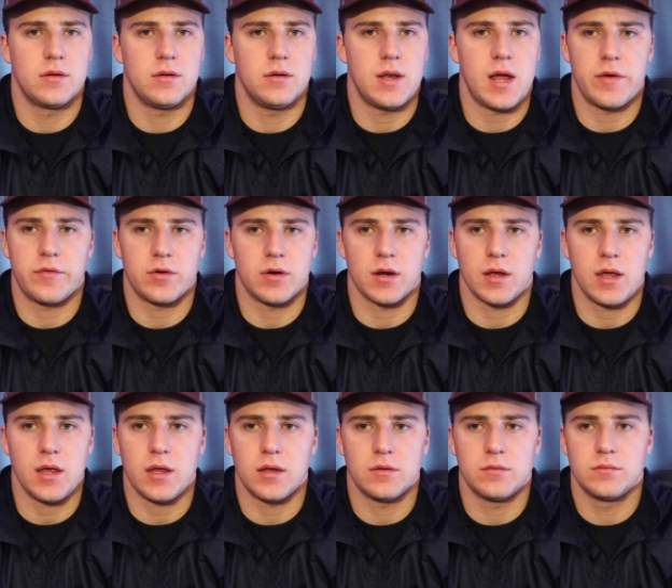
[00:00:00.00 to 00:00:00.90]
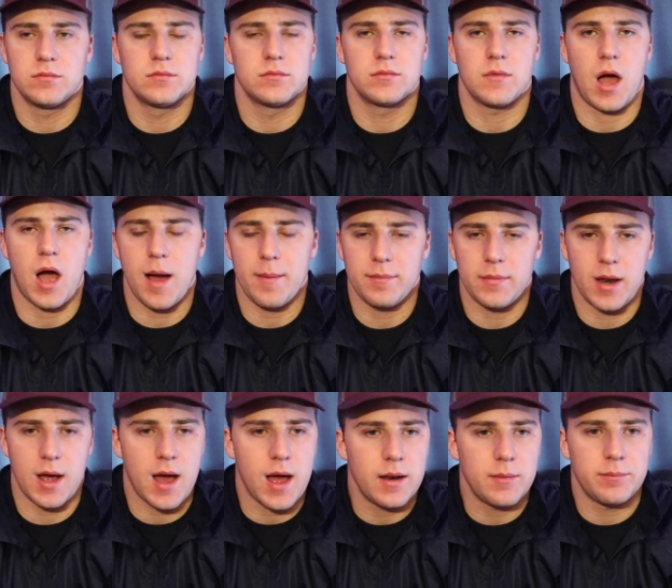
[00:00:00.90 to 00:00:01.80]
Never again. I'm
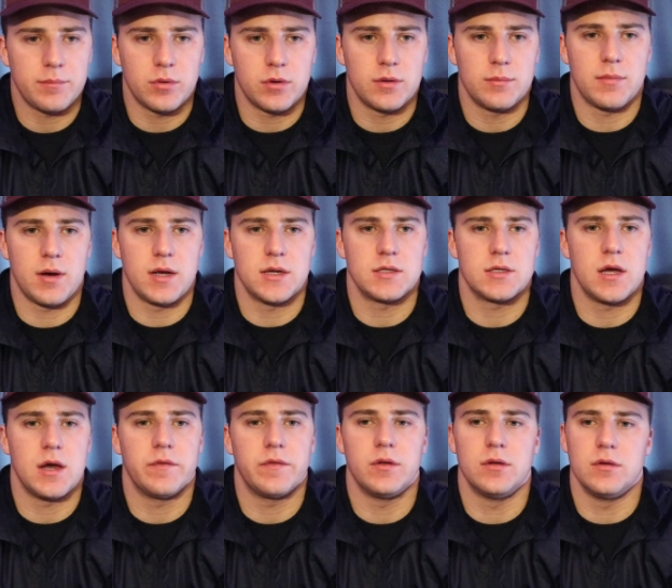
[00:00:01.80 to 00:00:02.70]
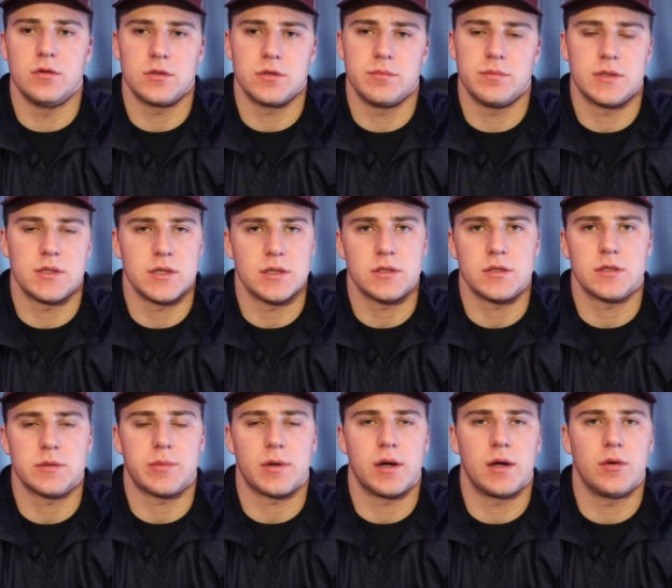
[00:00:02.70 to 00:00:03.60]
not putting myself in losing
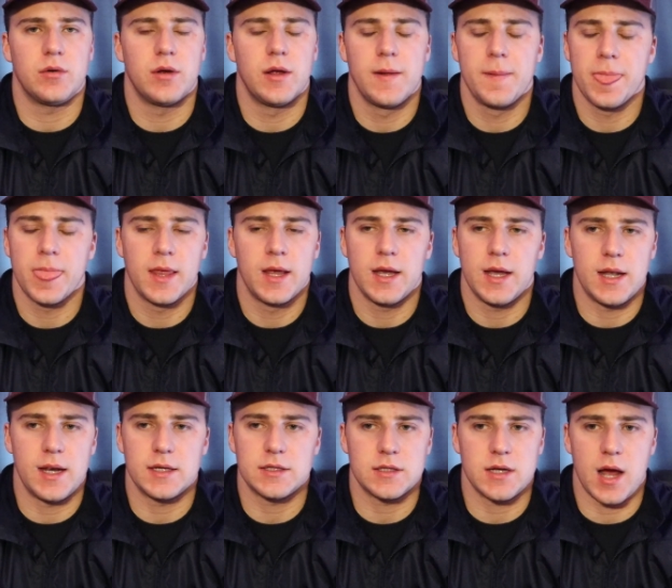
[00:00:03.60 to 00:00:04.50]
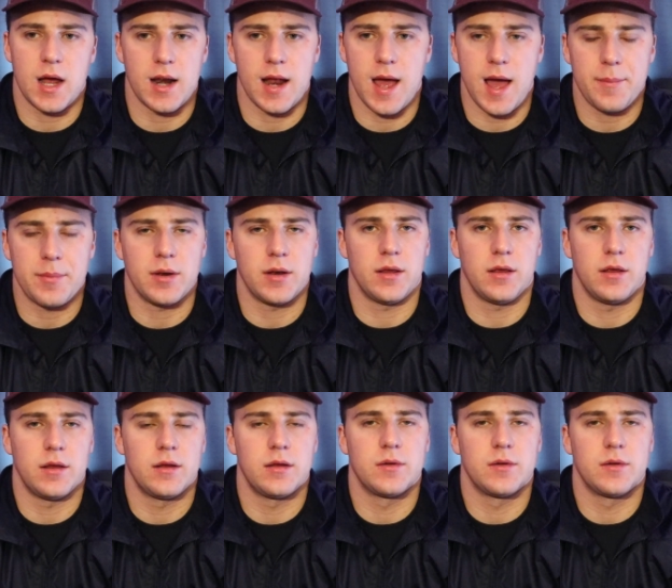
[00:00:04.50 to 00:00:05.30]
positions, bro. And it's not happening.